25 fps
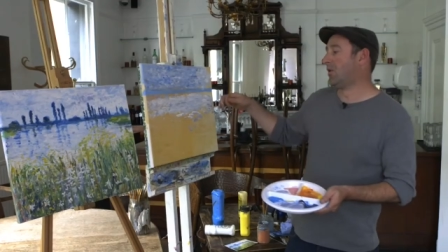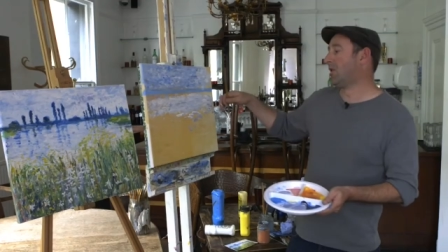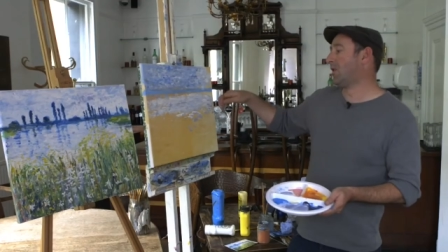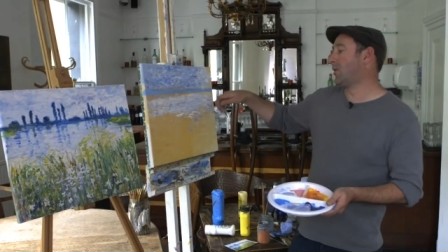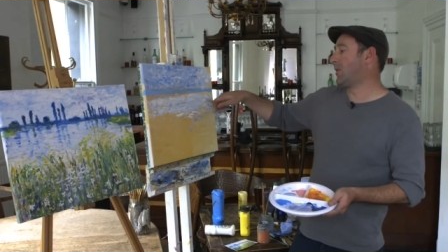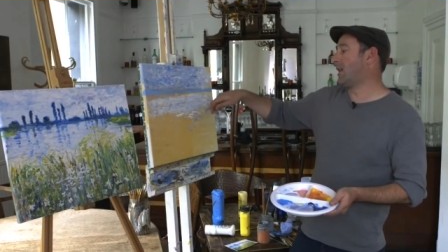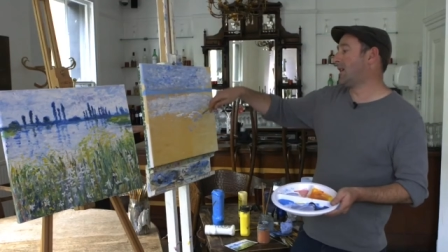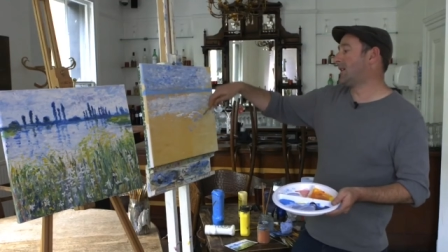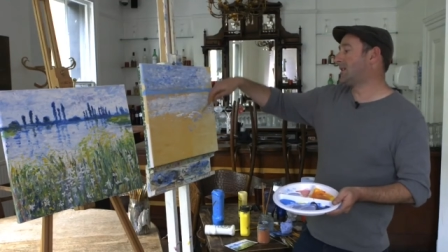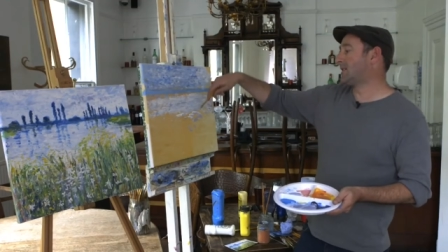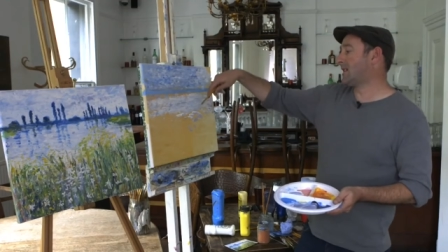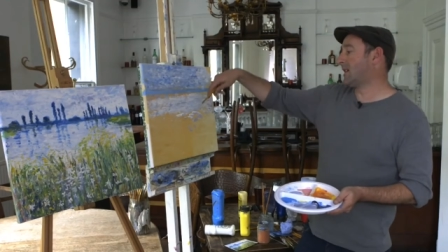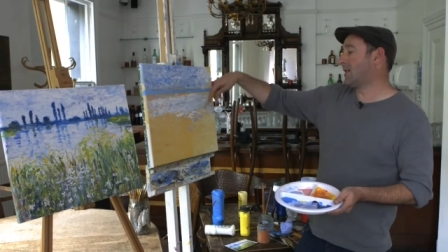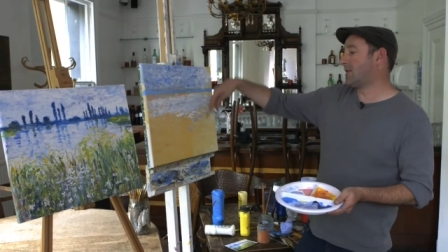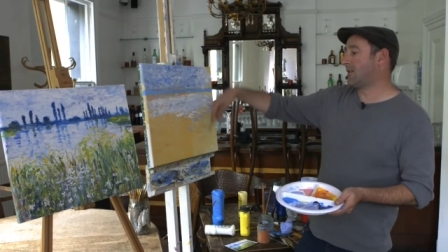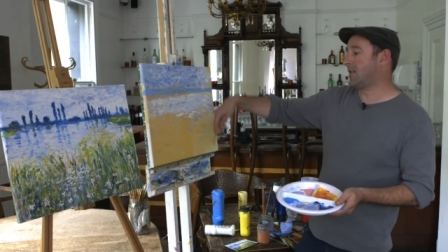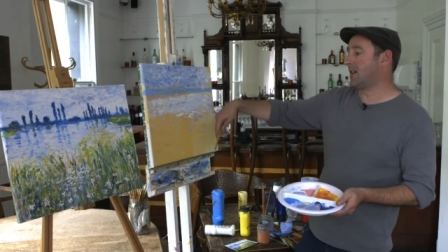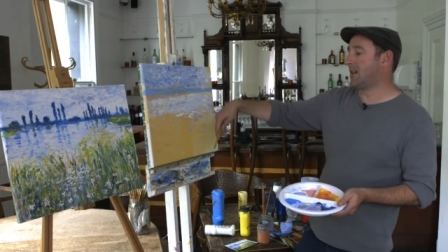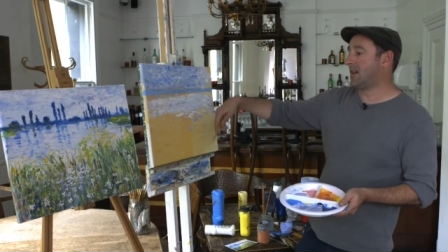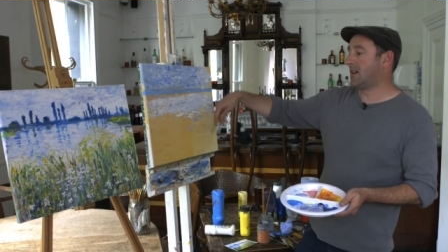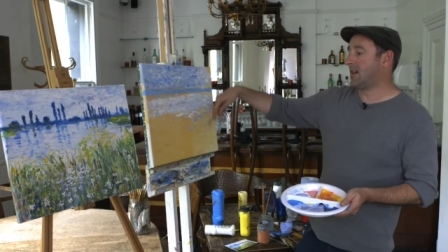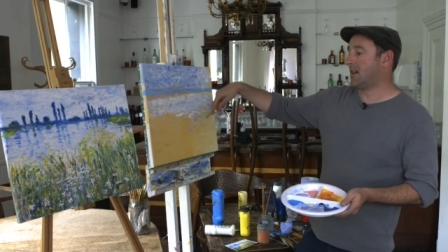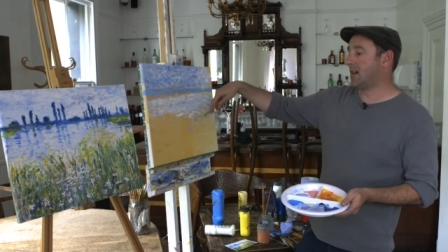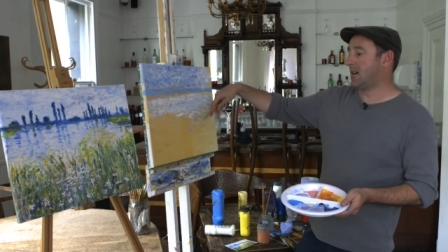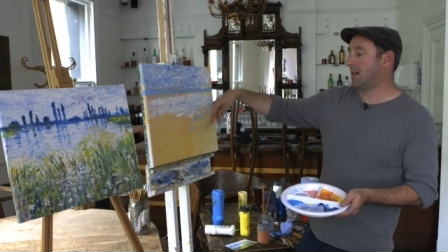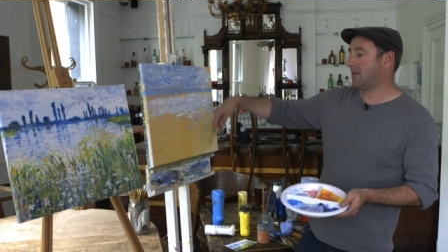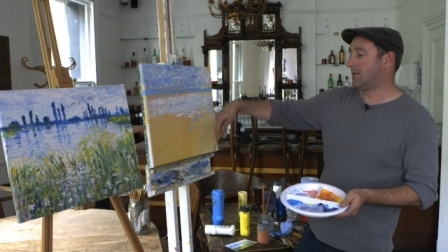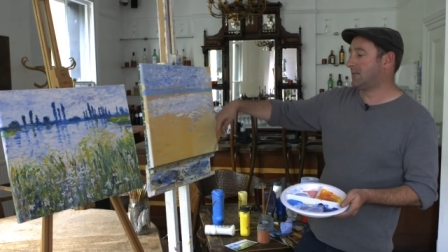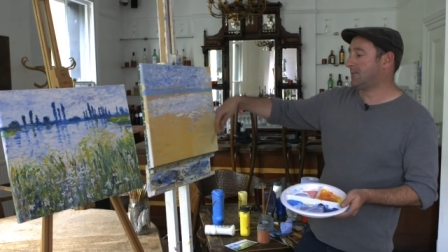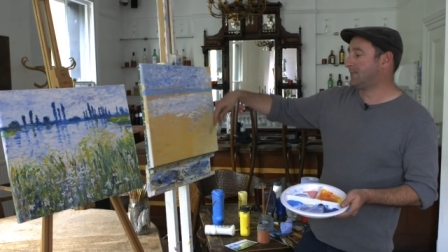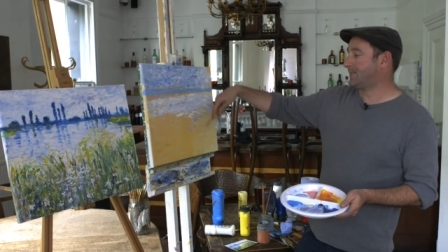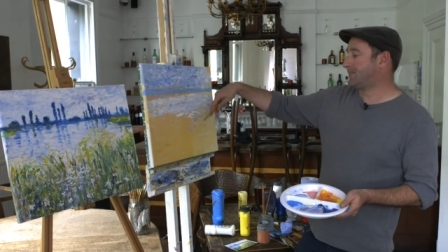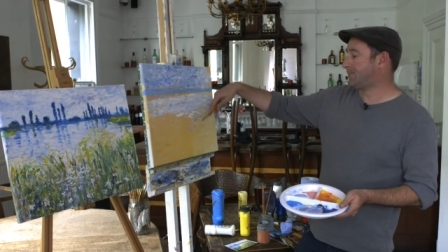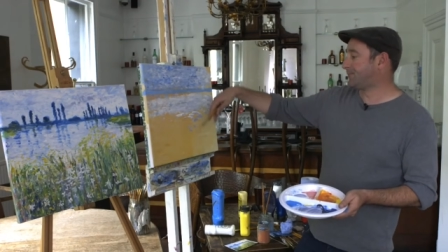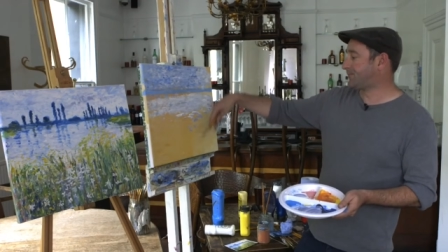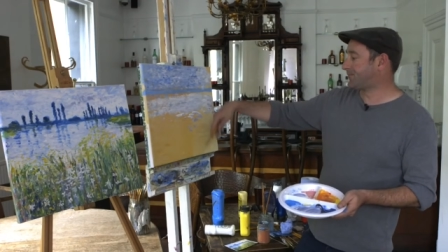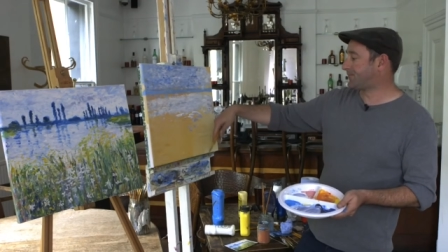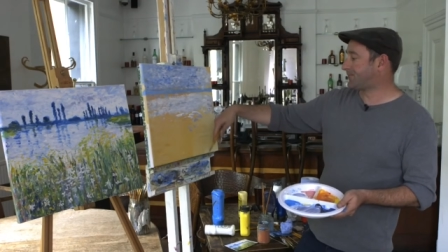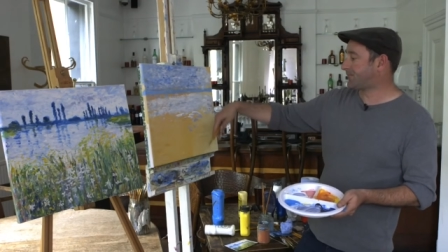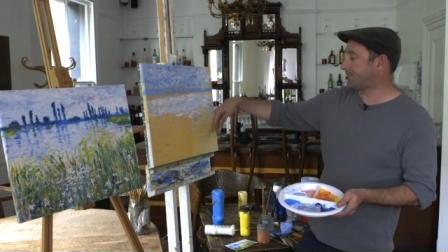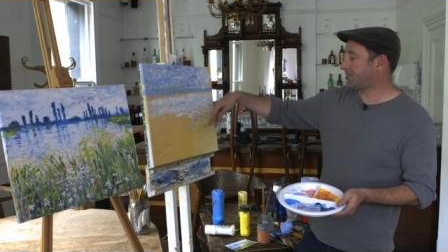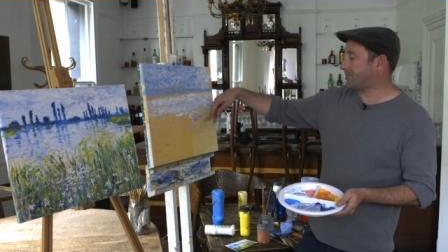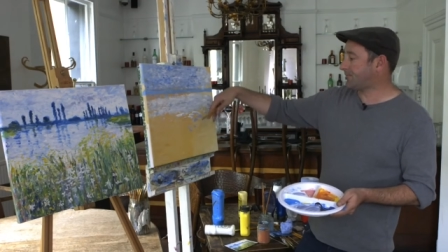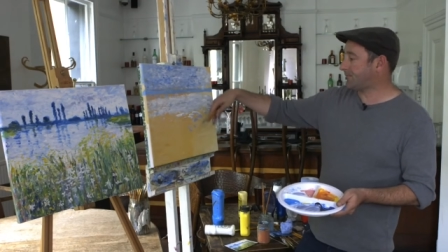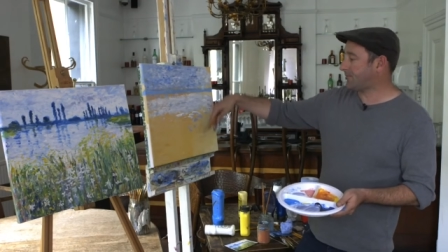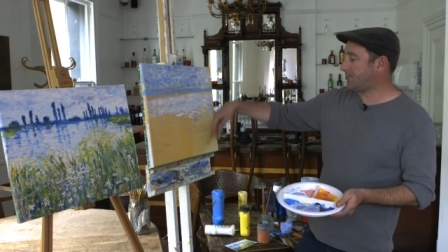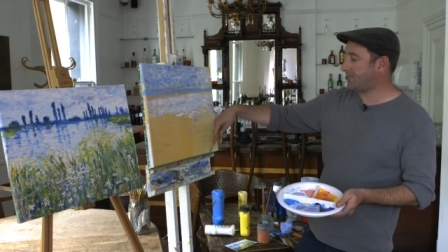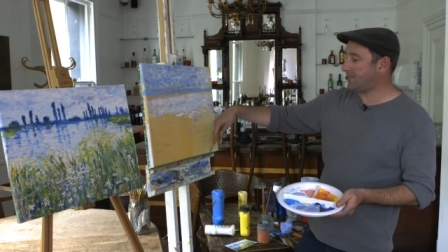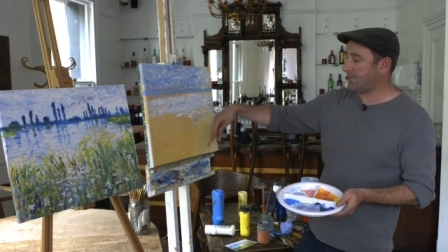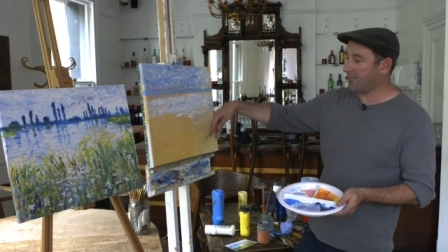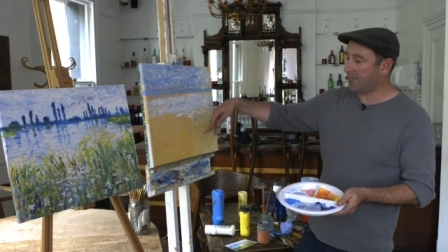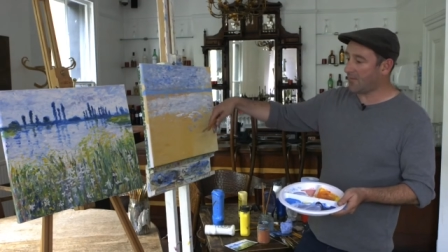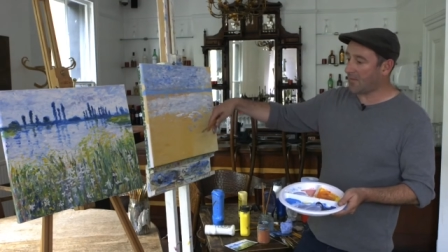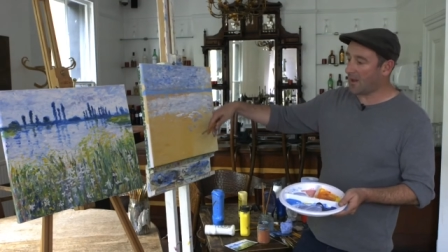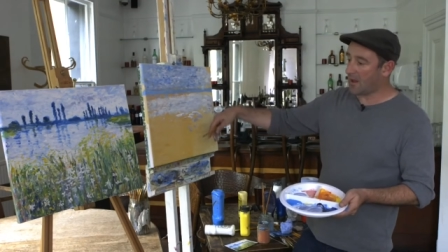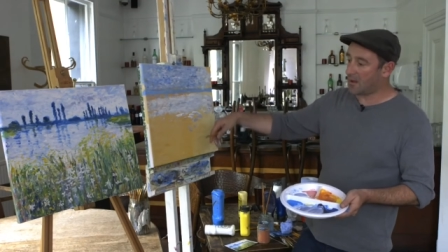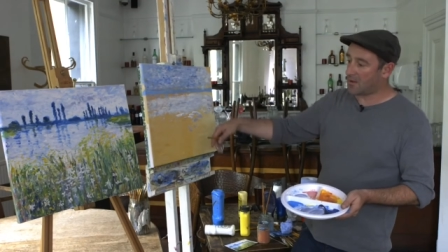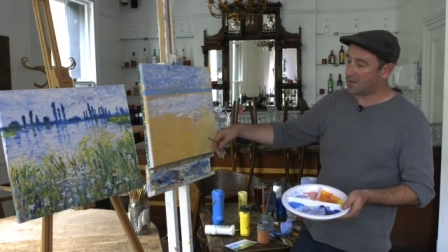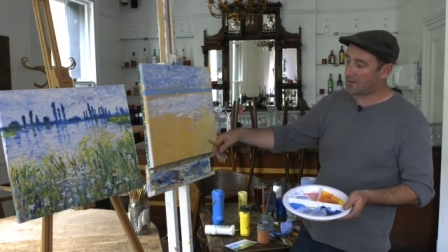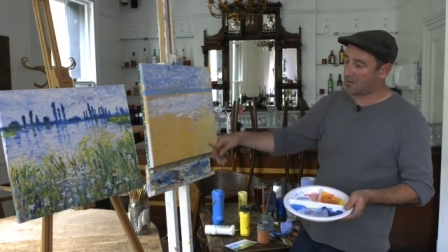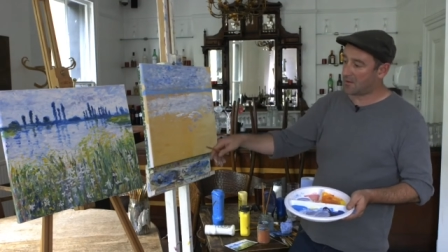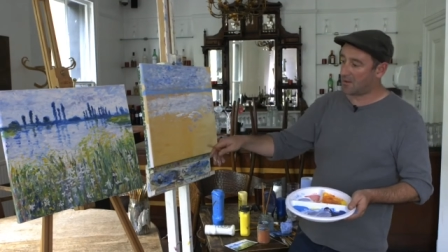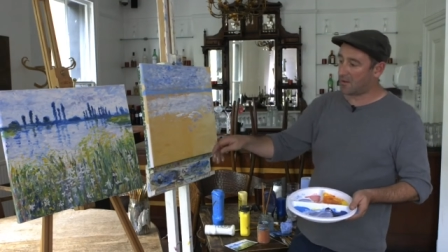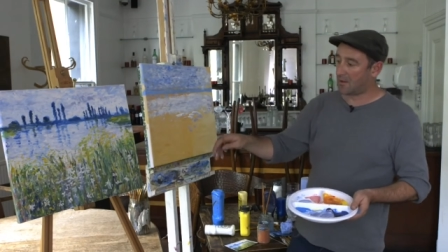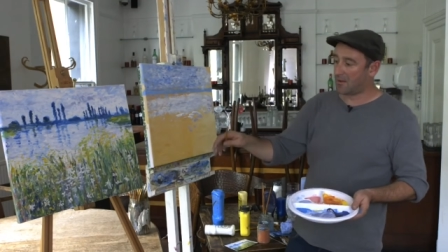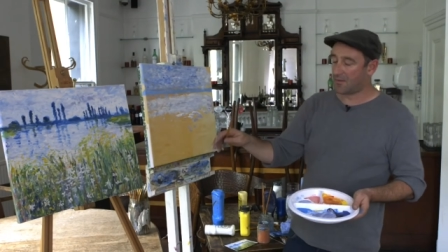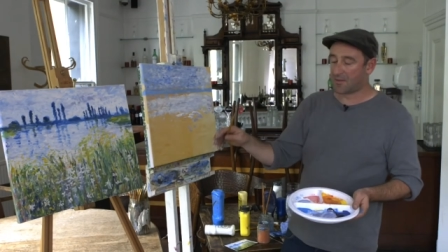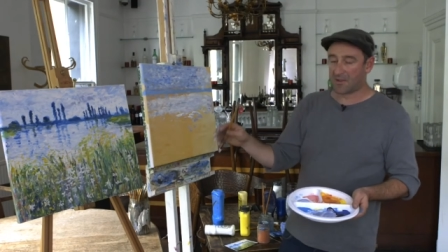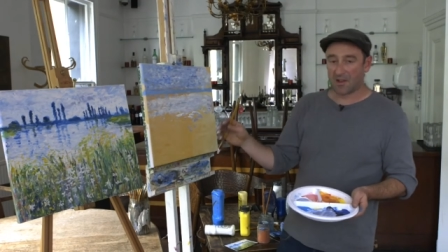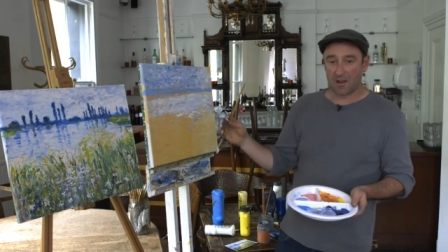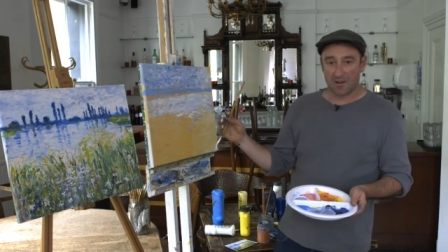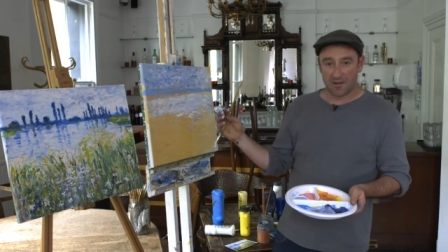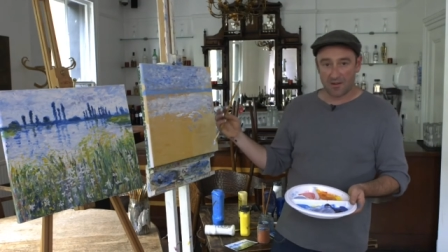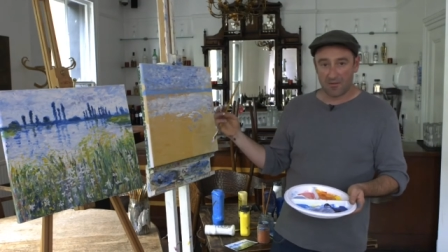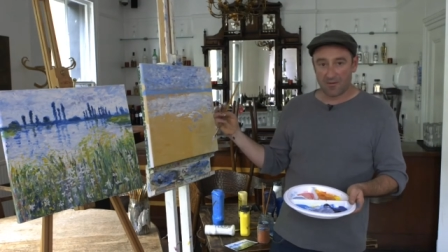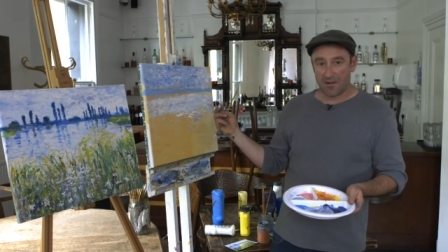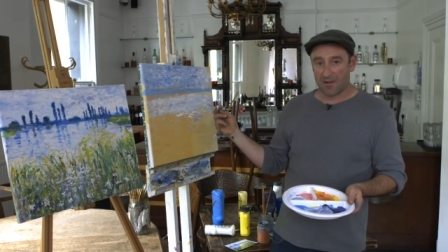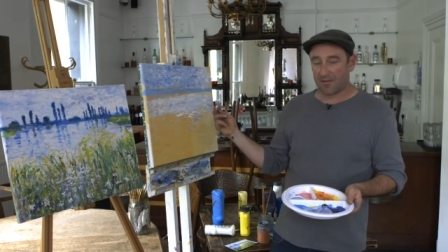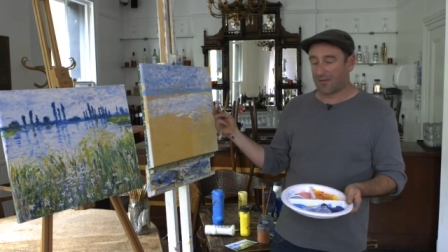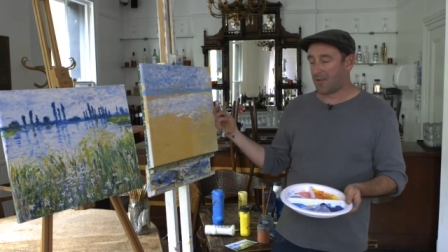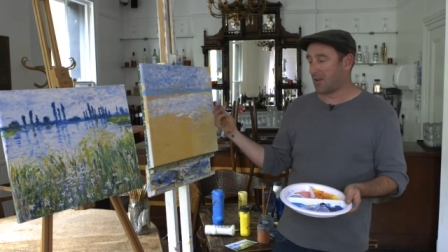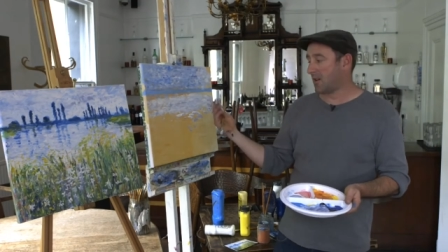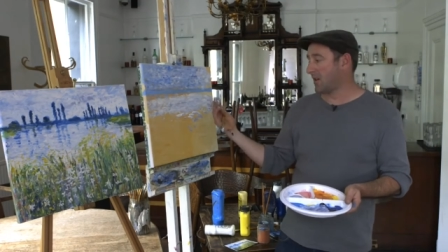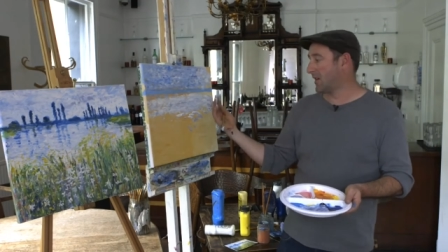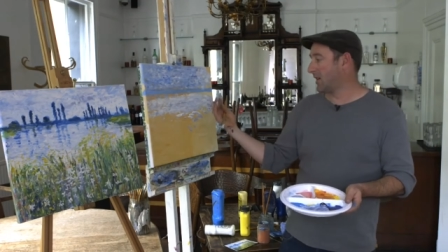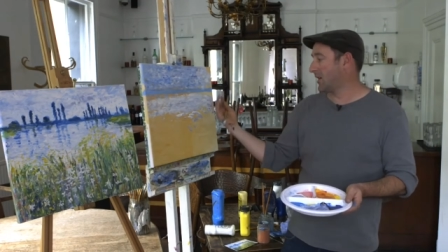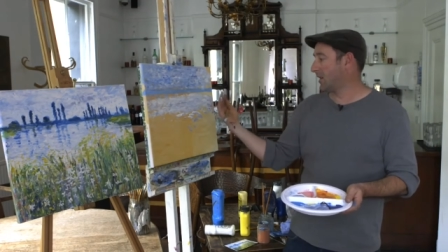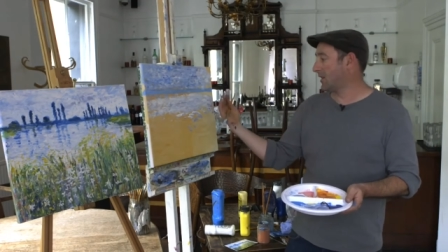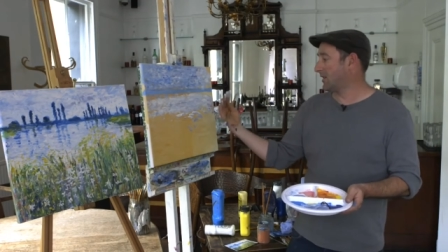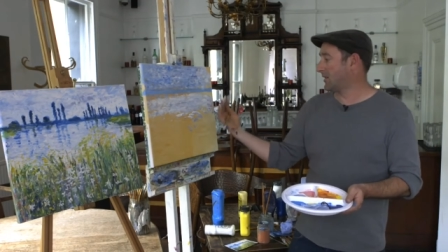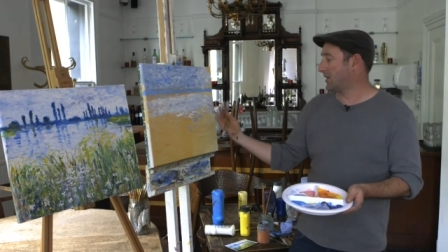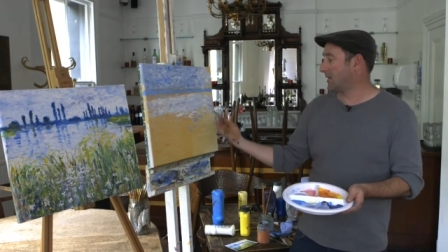all the way down here, sort of, so the river,